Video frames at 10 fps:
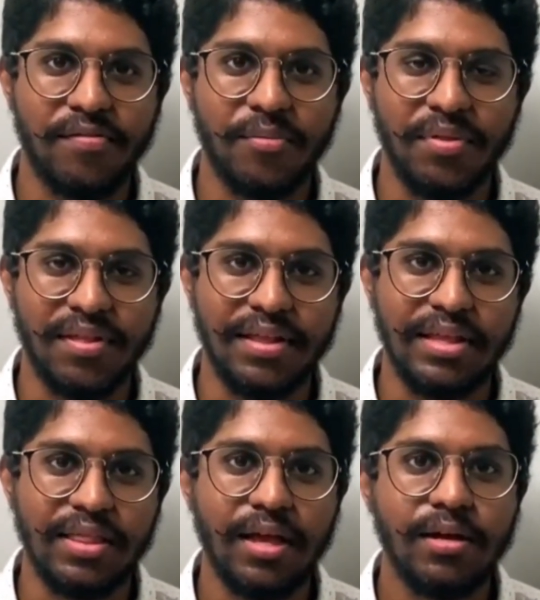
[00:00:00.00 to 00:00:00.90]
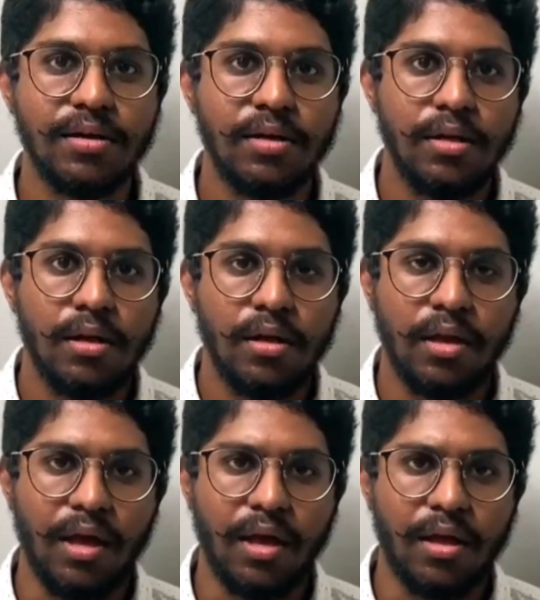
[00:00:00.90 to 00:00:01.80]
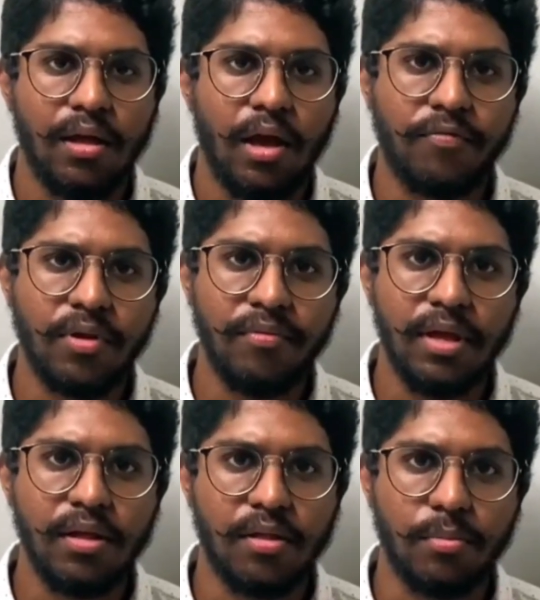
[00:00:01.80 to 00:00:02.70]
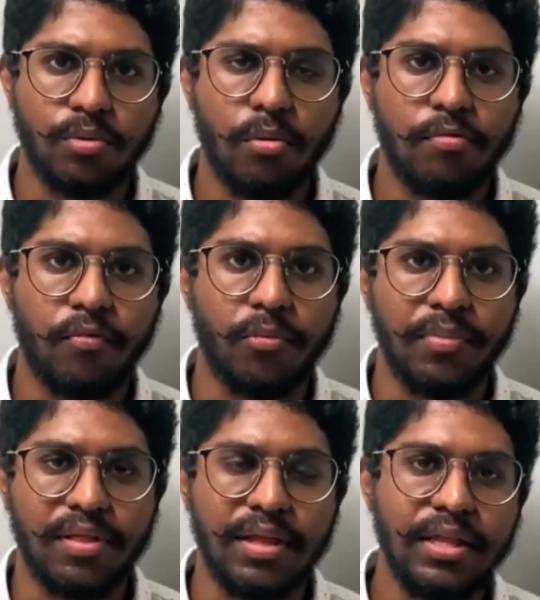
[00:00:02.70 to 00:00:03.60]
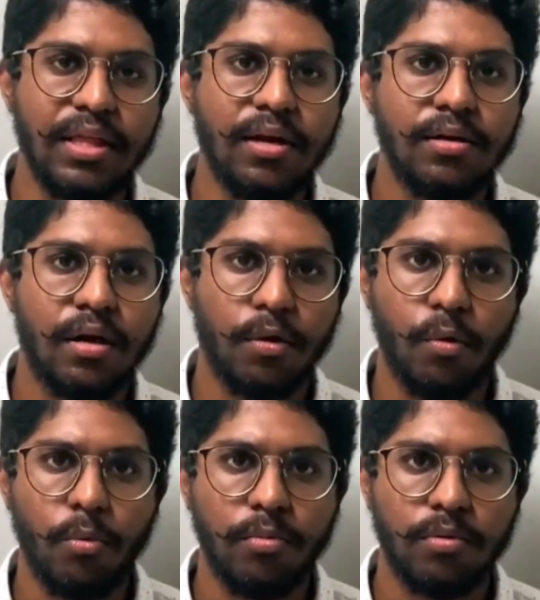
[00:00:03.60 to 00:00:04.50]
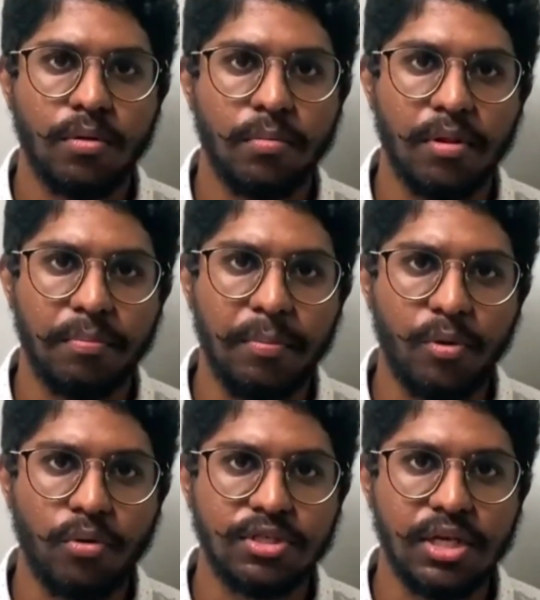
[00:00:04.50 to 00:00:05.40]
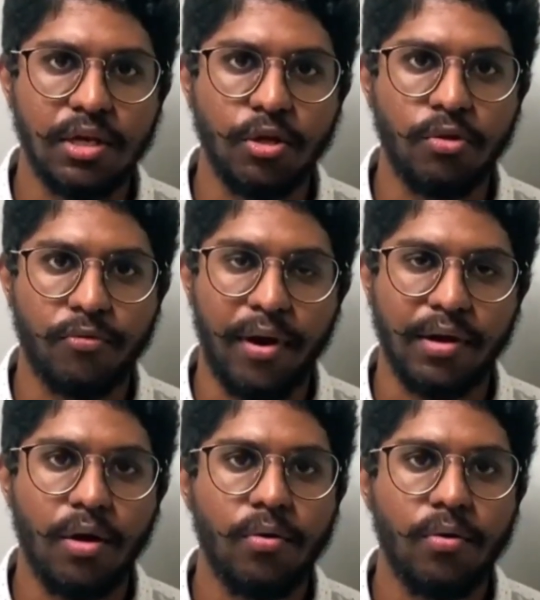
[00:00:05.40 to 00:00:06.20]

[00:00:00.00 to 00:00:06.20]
answer Mr. Nitya. Yeah, after we hear some thoughts from Mr. Nitya, I hope the people watching the news right